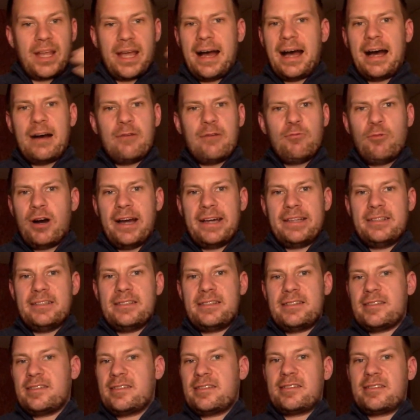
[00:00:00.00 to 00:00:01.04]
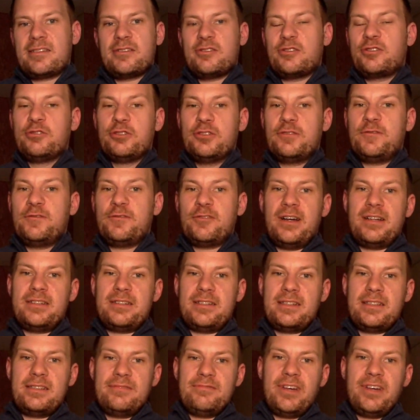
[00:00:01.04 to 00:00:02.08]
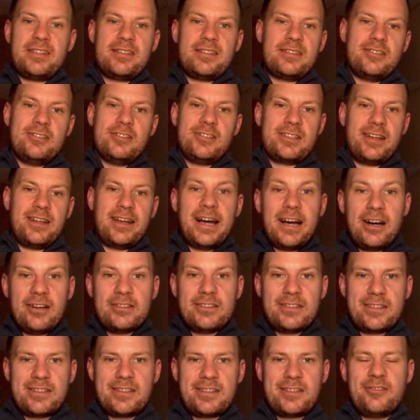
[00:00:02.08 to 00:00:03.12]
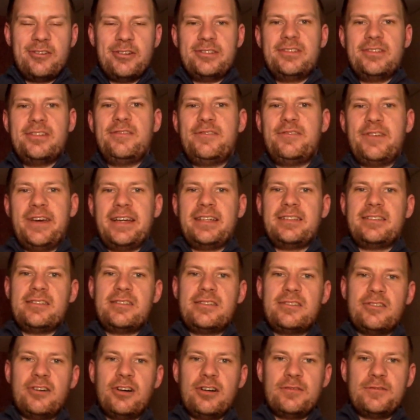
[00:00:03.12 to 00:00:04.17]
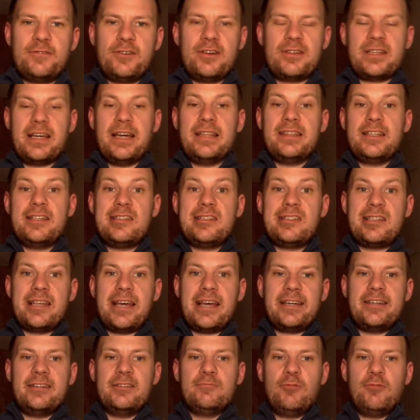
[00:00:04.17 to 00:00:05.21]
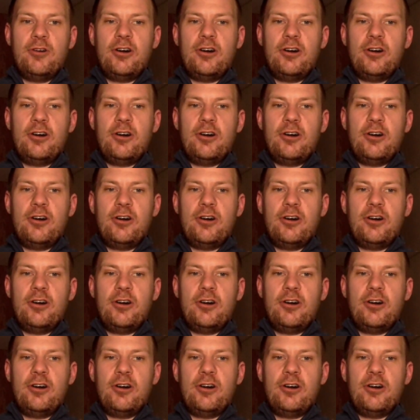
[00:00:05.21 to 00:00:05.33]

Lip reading: why this is good for us as investors and how this is going to affect the stock for us. And the second one